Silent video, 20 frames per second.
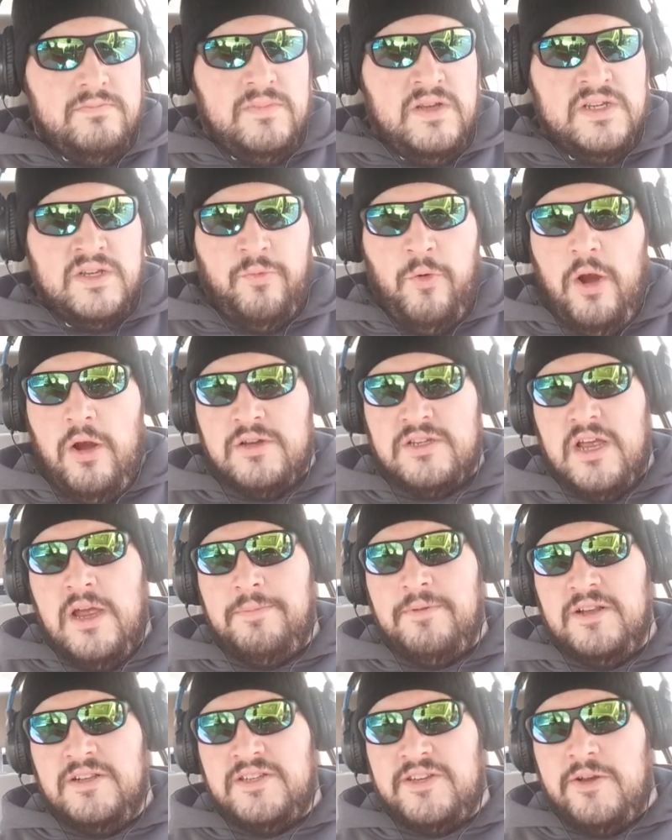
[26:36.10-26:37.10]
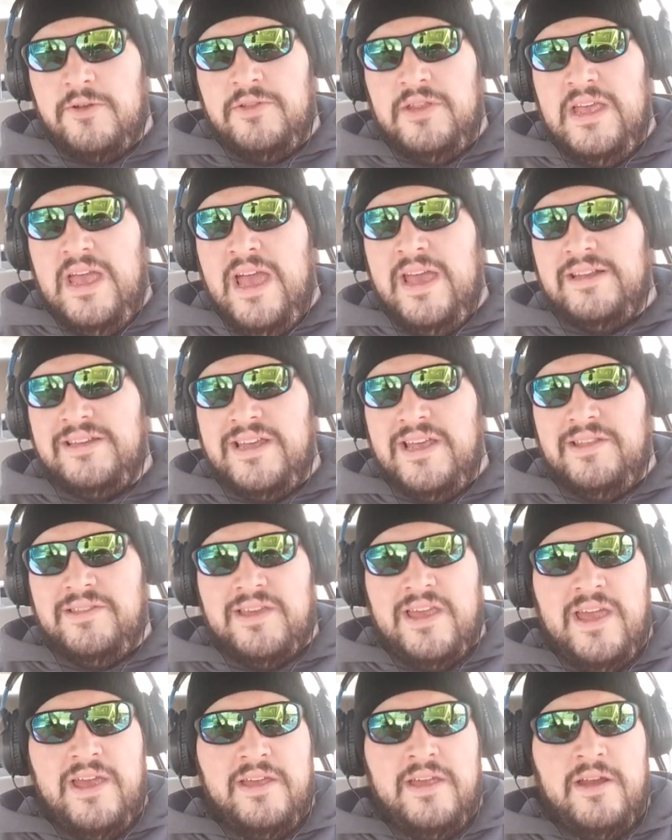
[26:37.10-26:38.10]
as far as I'm concerned, the 18th
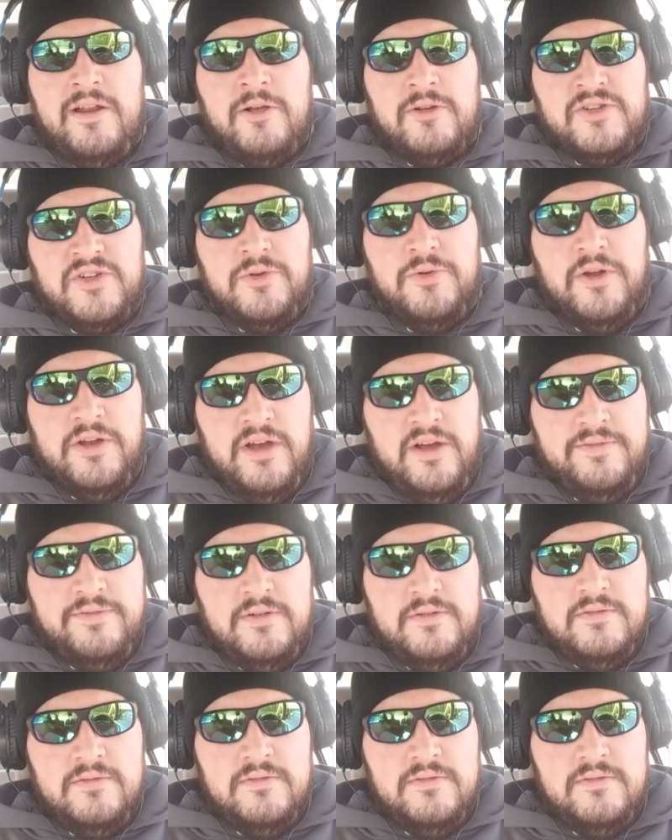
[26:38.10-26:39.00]
can't get here soon enough.